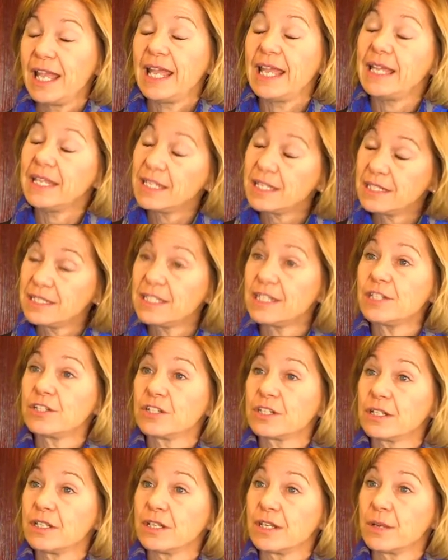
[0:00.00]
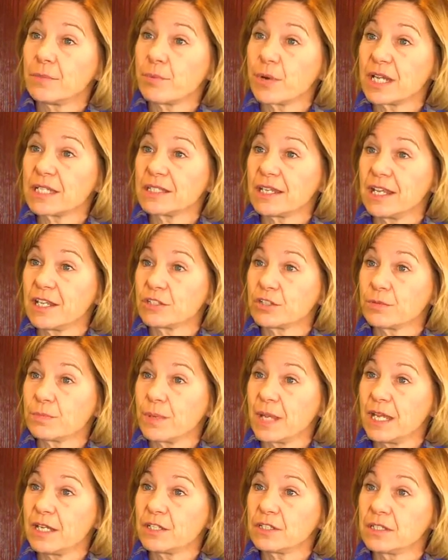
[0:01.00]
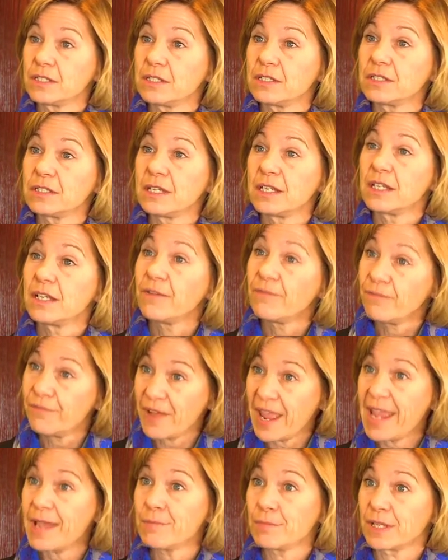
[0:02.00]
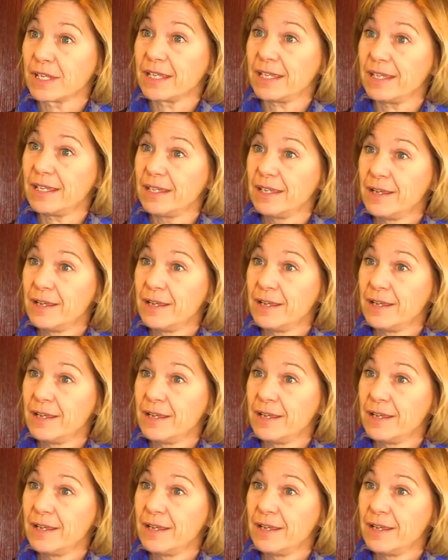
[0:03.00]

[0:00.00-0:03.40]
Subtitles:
In addition, a breast cancer patient's family